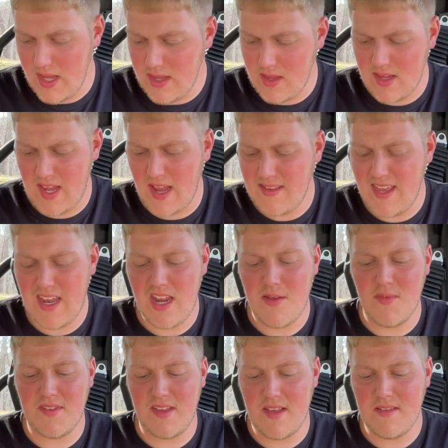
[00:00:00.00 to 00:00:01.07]
The
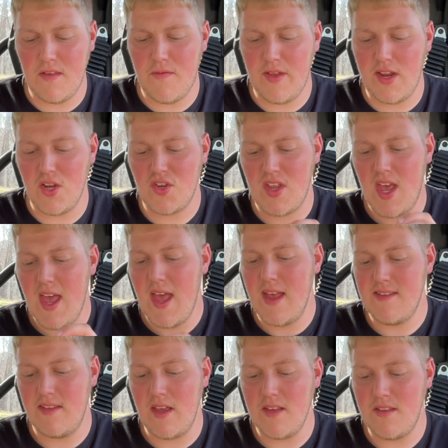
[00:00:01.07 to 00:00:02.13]
titanium is nicely finished,
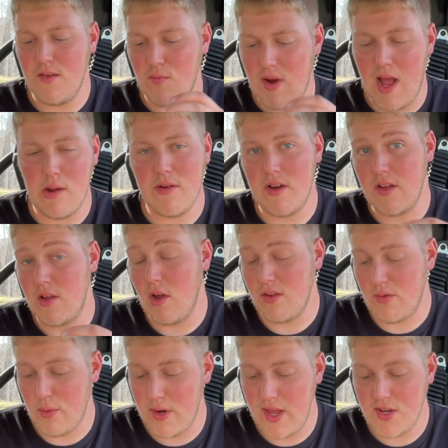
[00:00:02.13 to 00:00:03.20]
has nicely rounded and
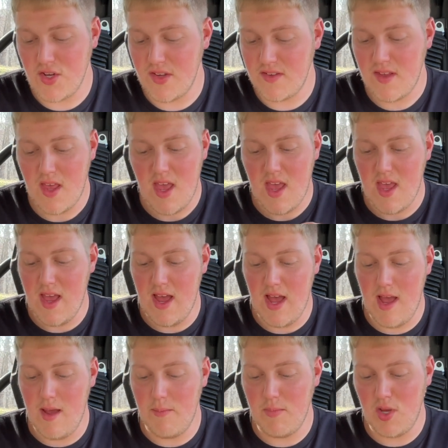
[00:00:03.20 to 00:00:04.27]
contoured edges.
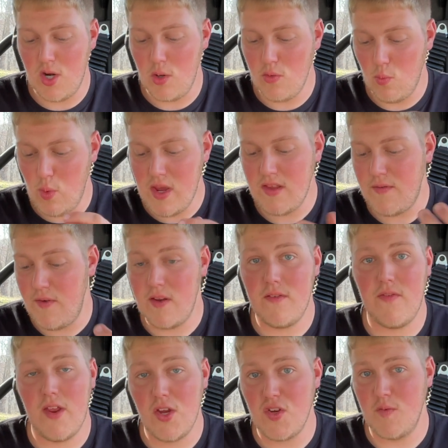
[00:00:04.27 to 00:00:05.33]
Um, you know, the WE's fit and
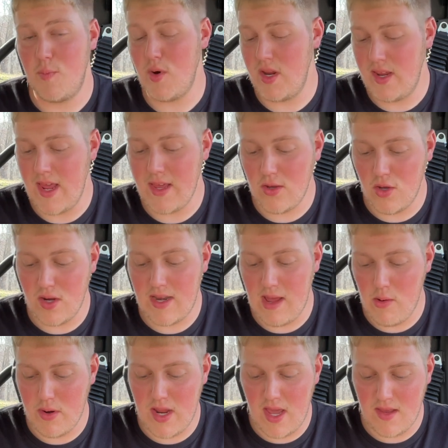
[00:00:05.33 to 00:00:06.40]
finish is pretty dang good
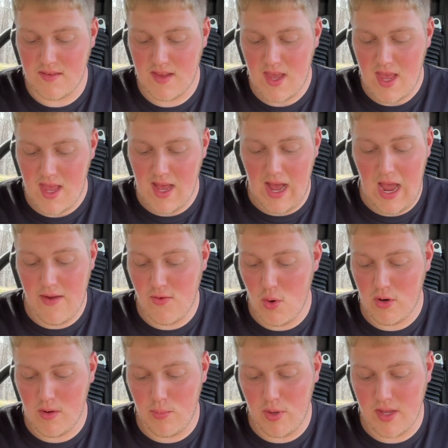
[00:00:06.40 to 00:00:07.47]
nowadays. I have no
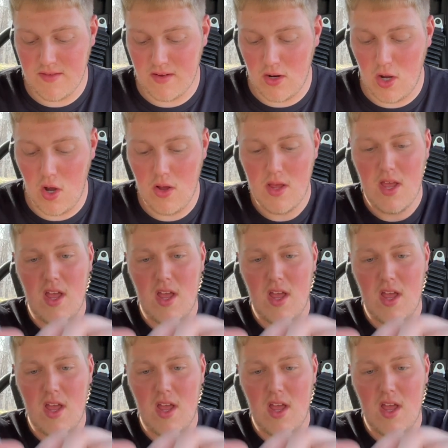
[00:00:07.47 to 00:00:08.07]
complaints at all.